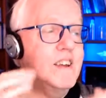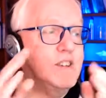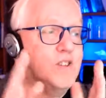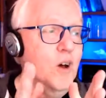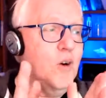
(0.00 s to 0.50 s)

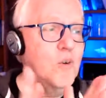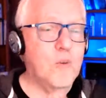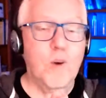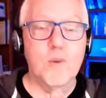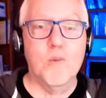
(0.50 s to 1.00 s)
So
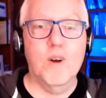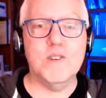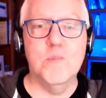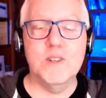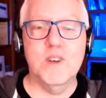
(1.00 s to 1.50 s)
what
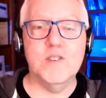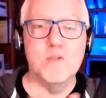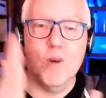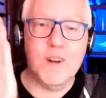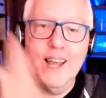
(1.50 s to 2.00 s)
works and what
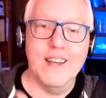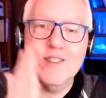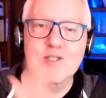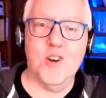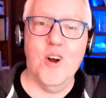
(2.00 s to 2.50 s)
doesn't work?
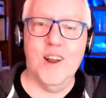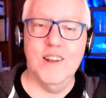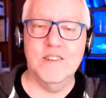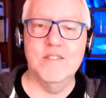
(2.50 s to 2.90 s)
Get started.